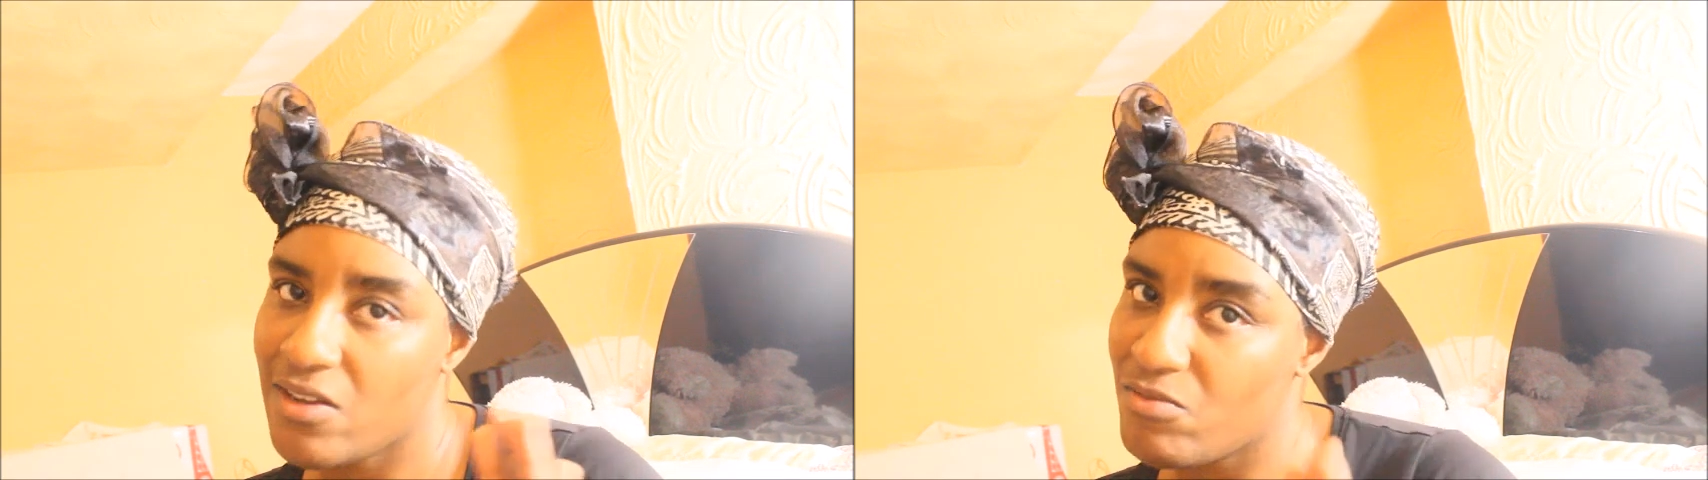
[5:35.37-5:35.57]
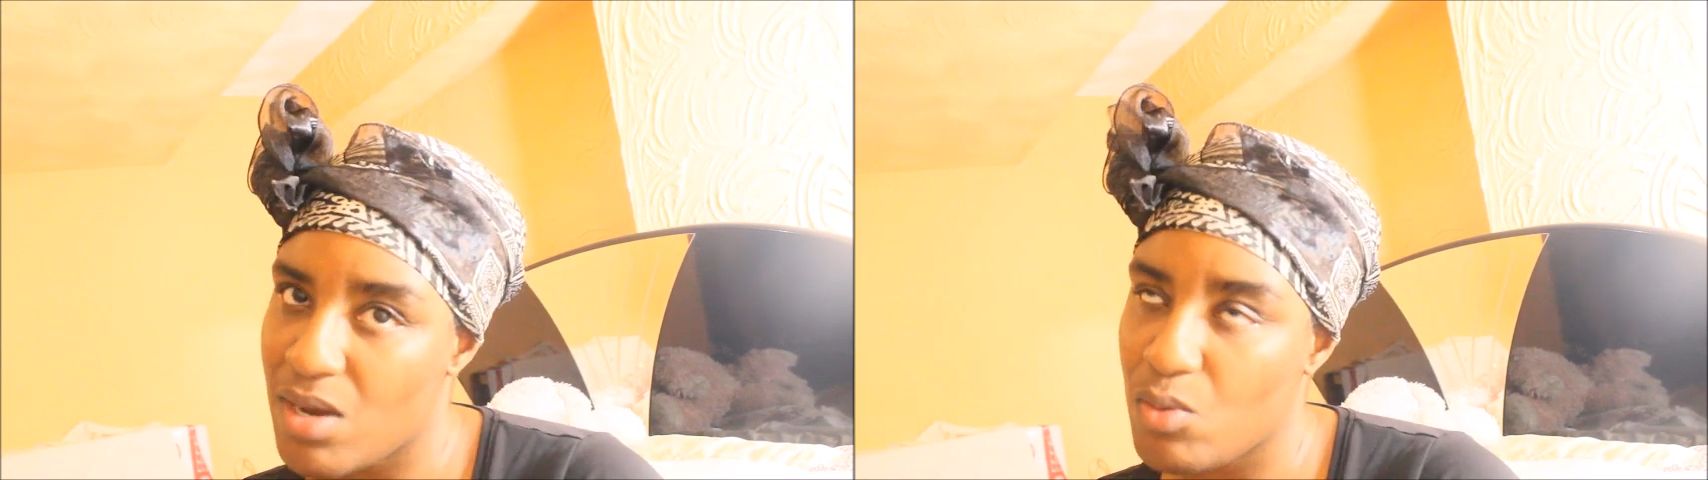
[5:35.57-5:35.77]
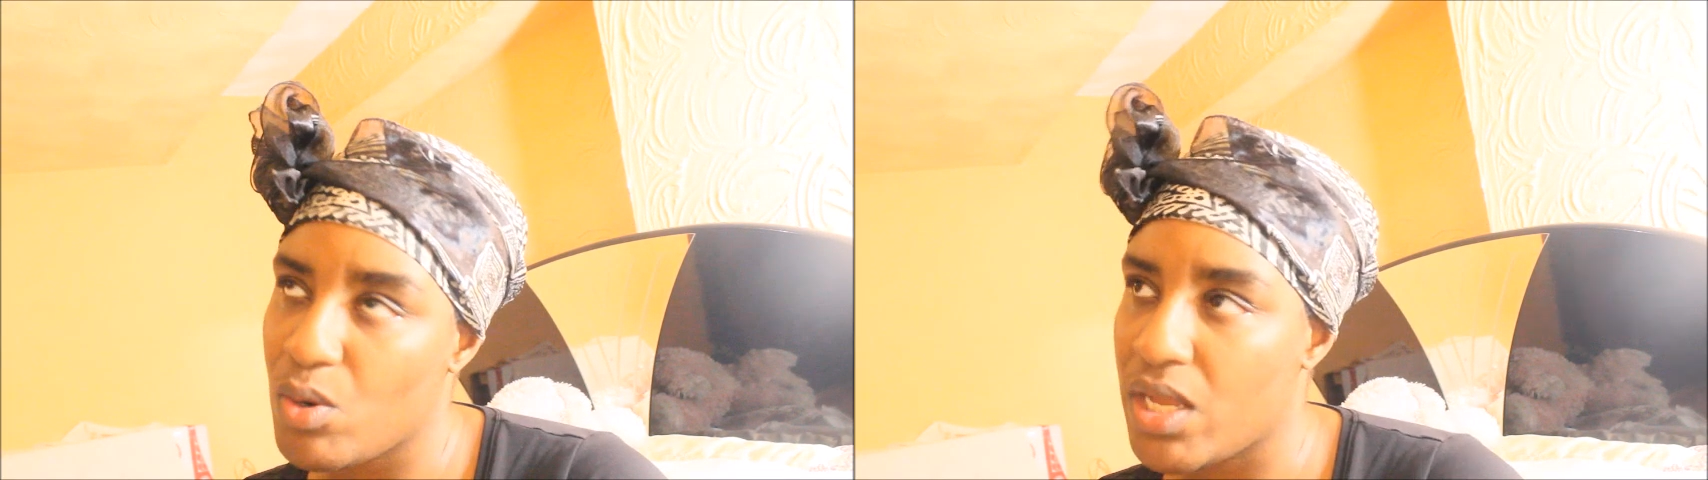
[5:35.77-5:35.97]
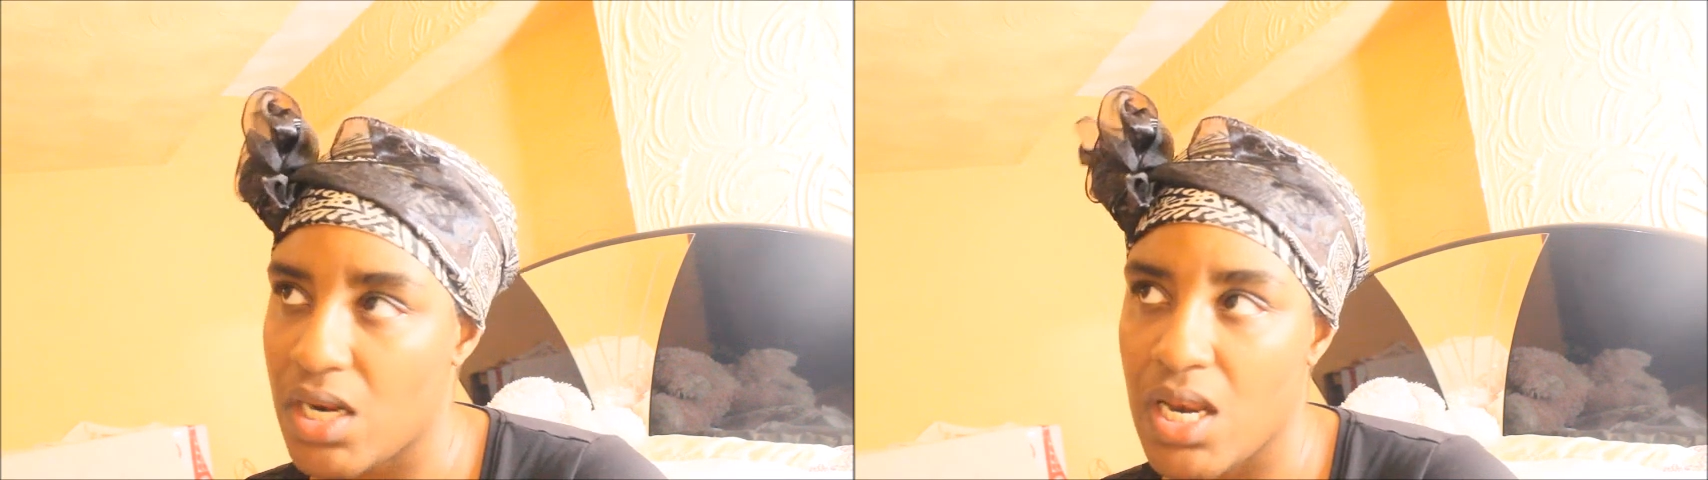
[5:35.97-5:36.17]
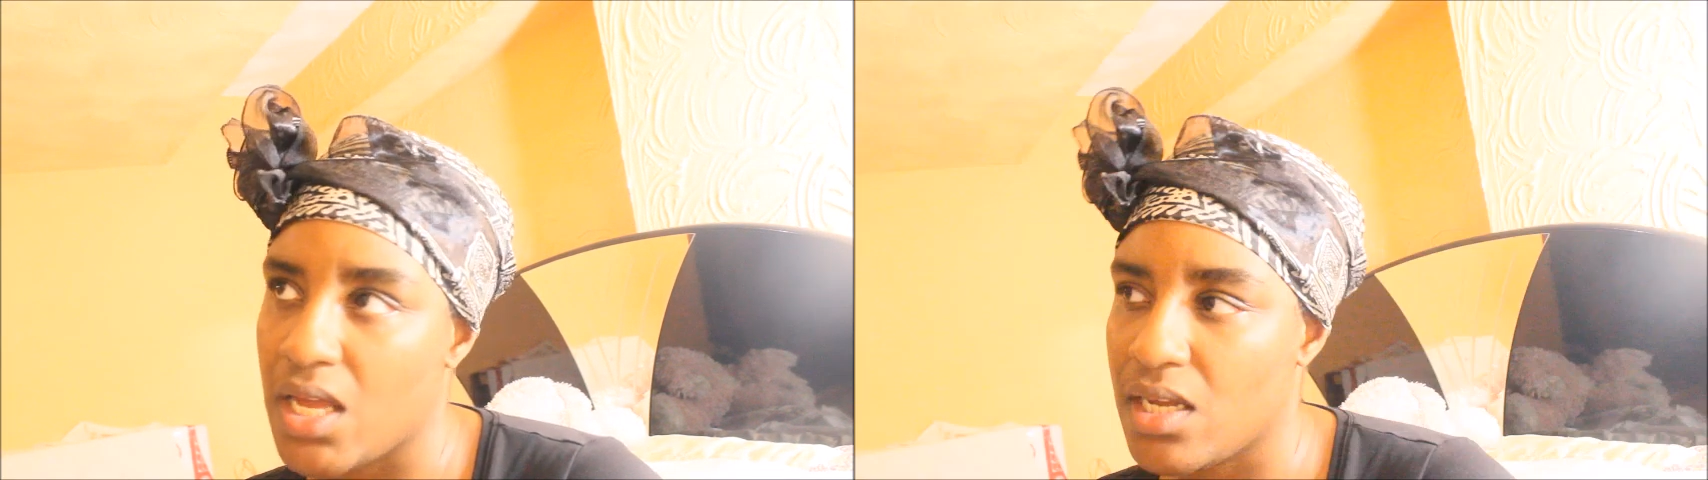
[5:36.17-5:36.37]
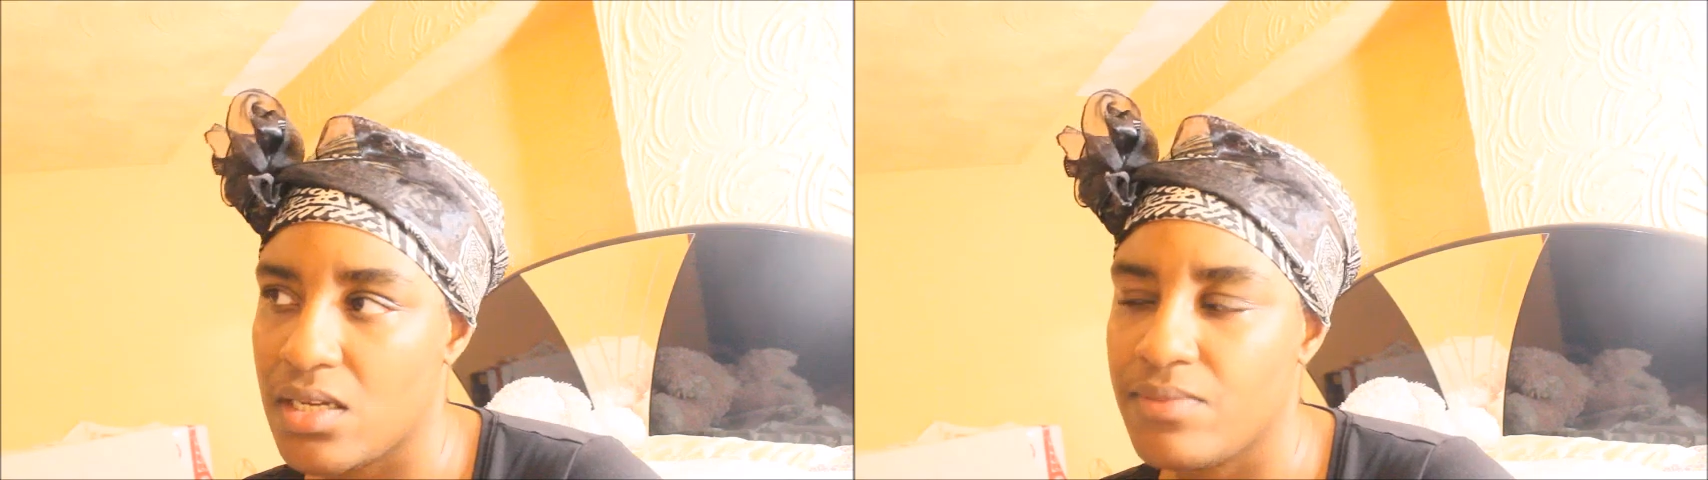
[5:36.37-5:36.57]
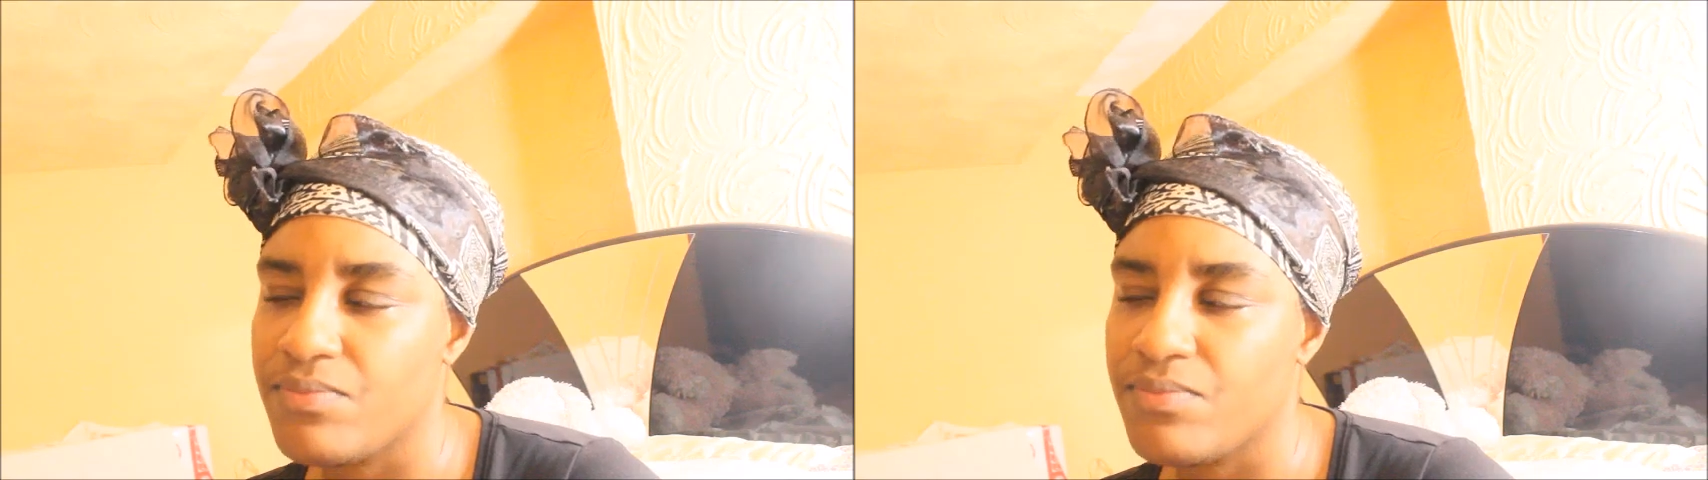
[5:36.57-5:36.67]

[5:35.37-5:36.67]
of my weight, like,